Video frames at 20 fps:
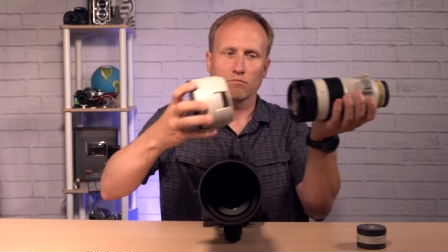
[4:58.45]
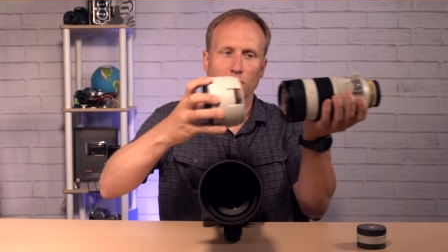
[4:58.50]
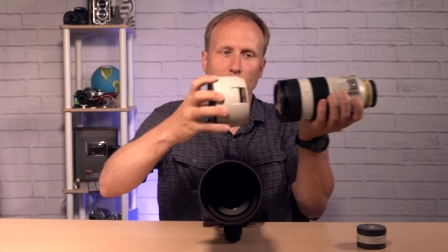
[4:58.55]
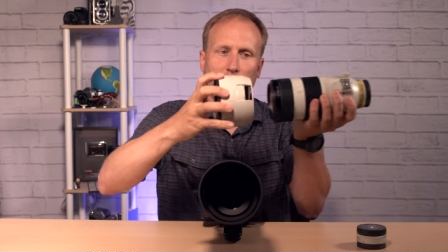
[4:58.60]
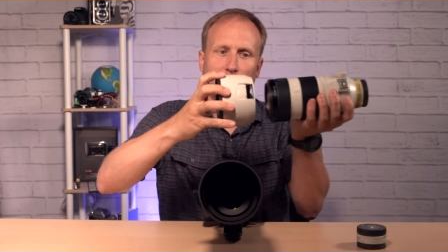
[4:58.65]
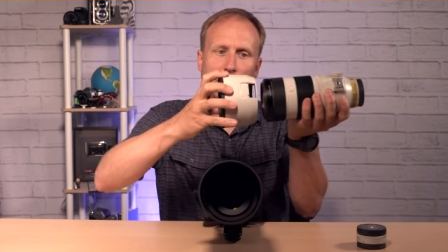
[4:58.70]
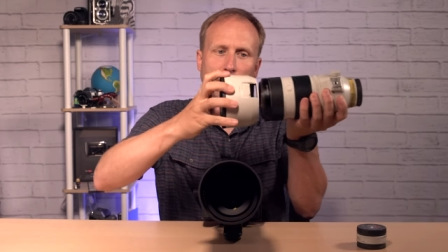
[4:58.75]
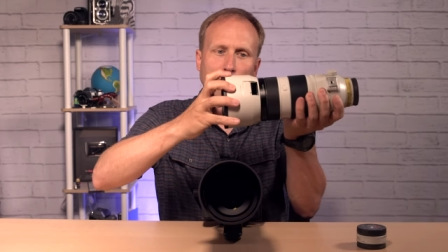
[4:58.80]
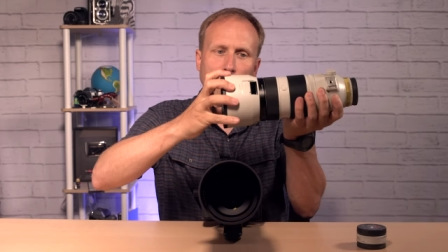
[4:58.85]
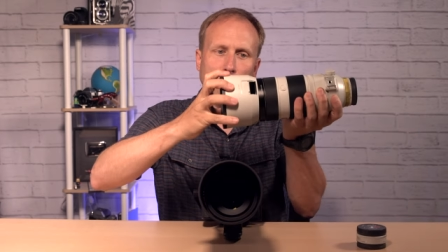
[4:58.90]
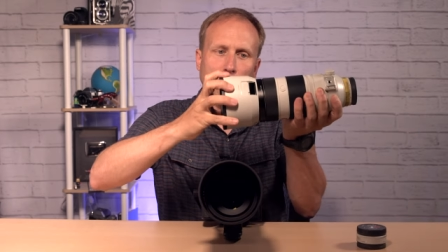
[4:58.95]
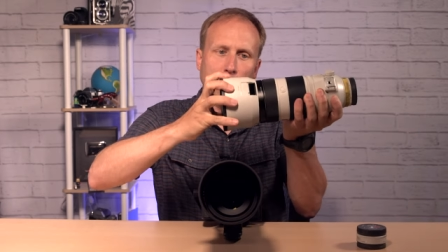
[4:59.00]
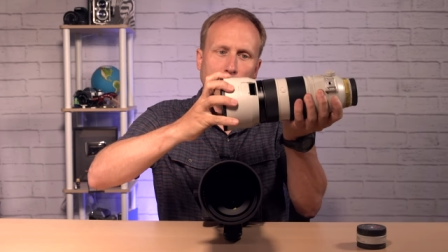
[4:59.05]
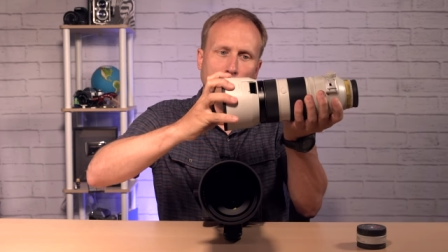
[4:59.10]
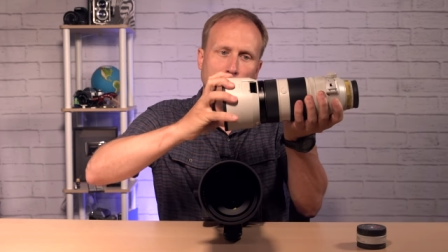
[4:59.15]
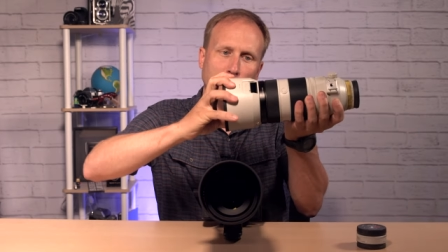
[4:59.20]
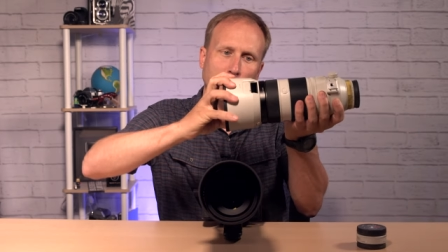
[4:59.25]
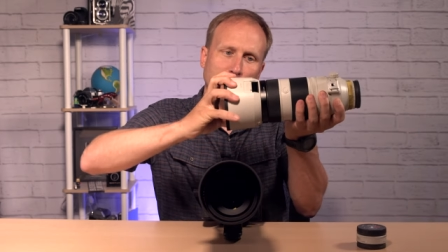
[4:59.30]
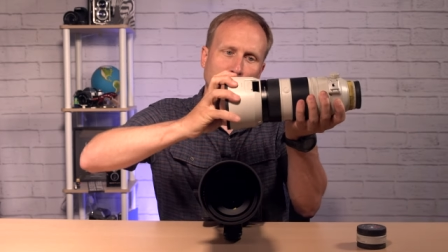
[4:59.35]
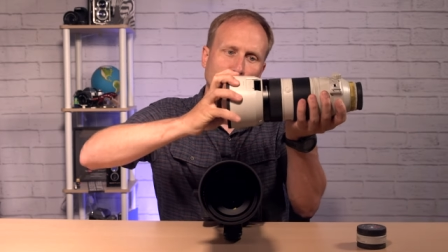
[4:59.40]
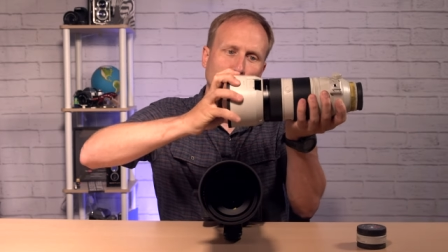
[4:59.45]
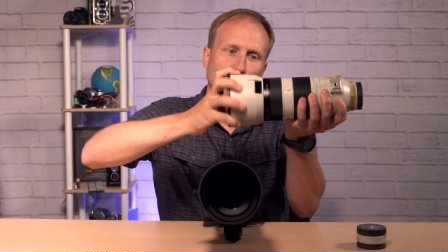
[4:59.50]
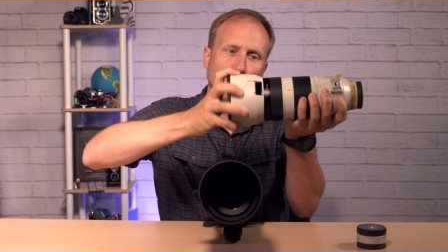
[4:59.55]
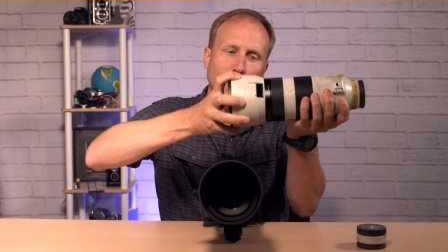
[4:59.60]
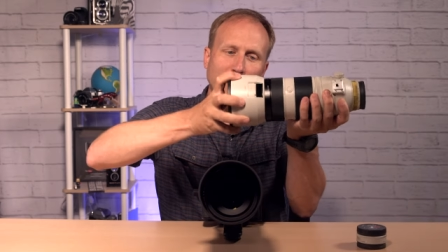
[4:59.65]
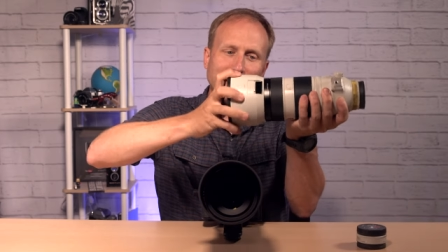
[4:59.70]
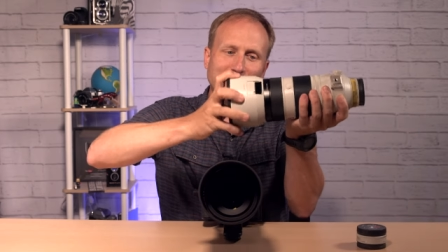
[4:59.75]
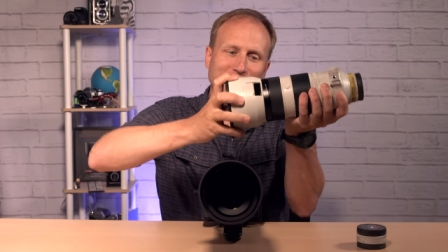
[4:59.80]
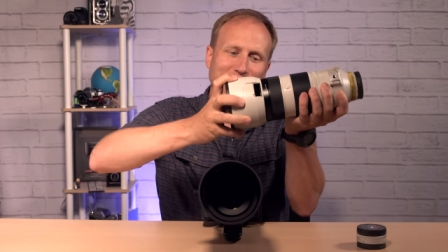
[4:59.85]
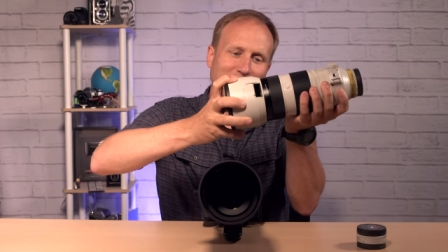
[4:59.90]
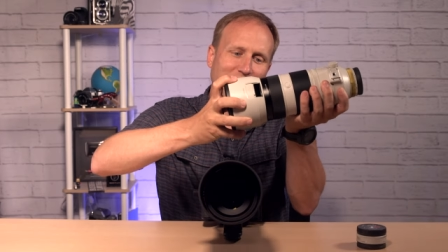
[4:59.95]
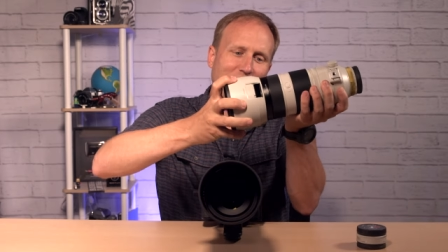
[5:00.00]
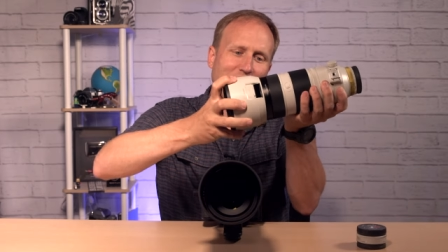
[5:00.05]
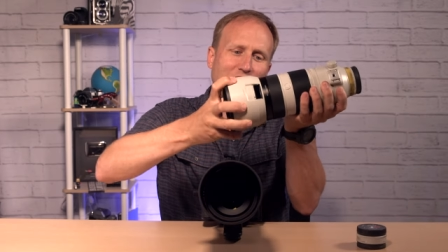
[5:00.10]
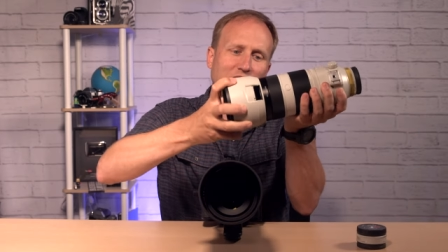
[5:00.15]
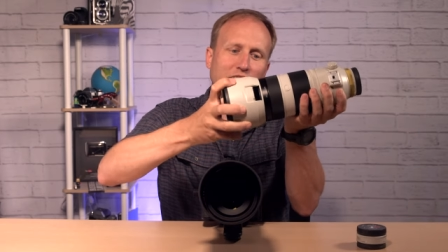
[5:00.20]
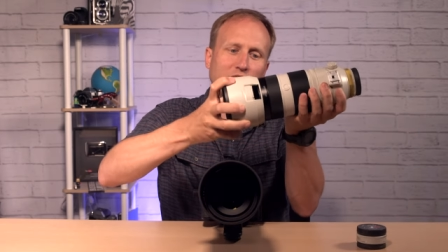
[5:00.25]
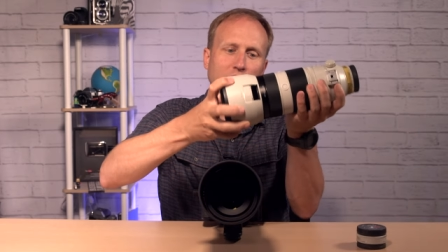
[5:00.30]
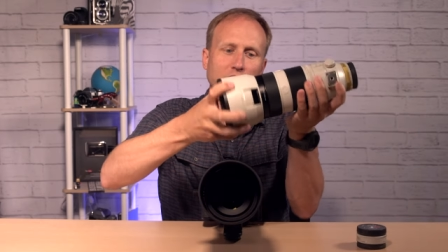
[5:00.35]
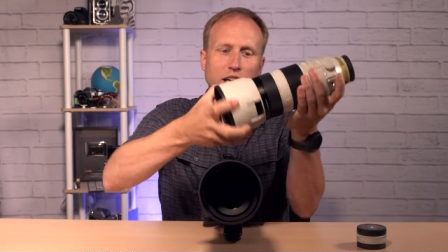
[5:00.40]
kind of twist
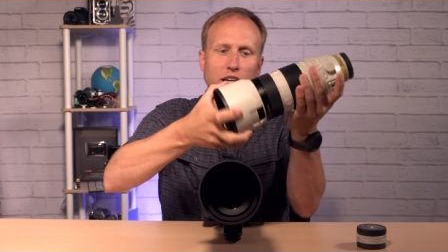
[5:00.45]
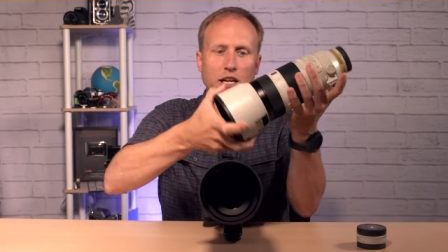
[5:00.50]
lock.